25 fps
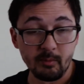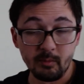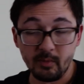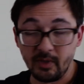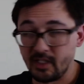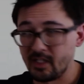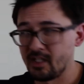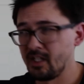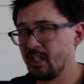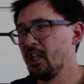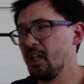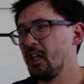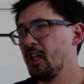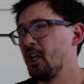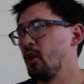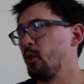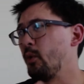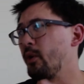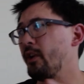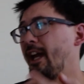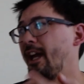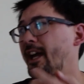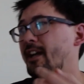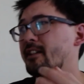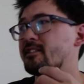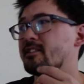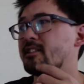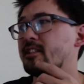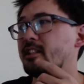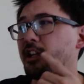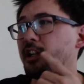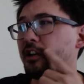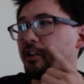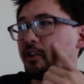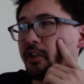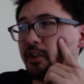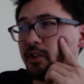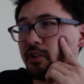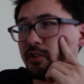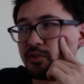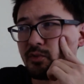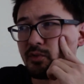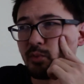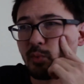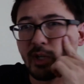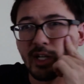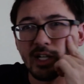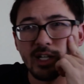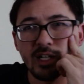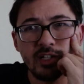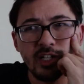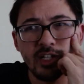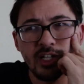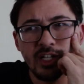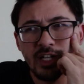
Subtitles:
Like, we had scenarios where